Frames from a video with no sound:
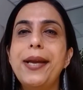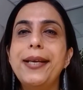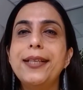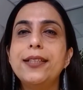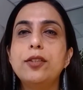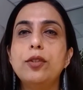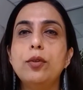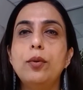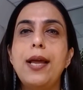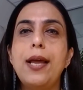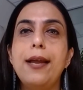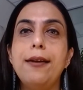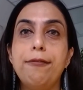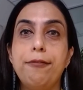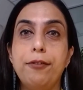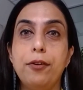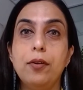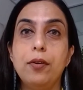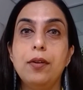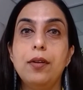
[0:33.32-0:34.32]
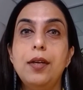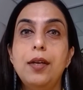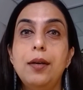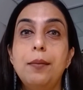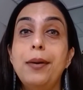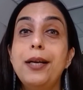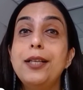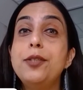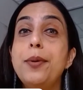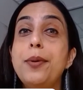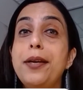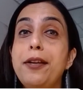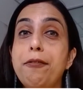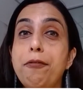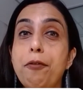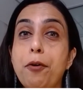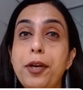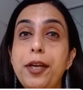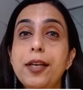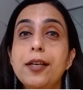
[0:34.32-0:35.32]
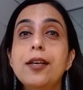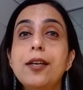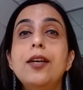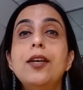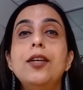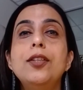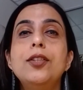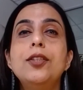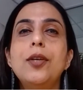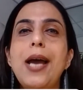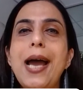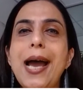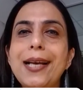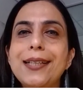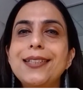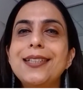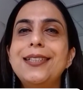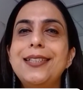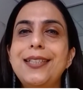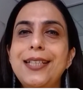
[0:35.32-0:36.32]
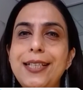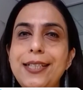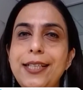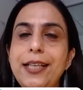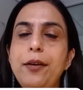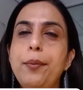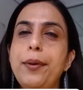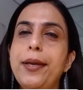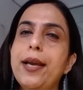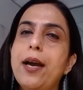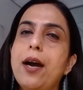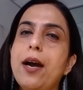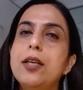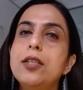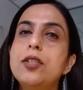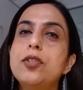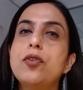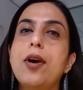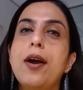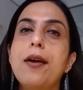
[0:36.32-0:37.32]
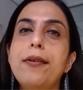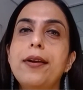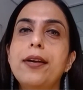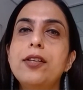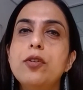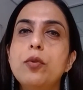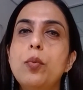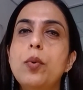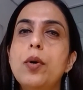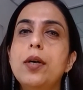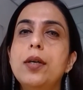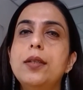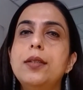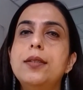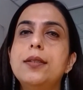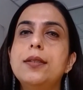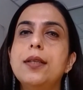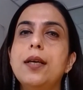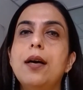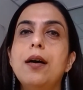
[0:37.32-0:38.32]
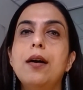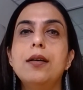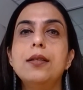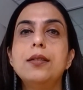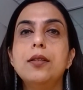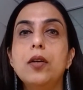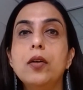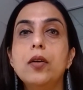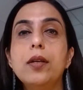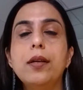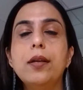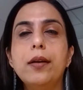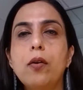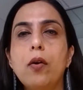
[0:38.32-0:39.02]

waste to landfill by 2040. So as a city, we are striving towards a circular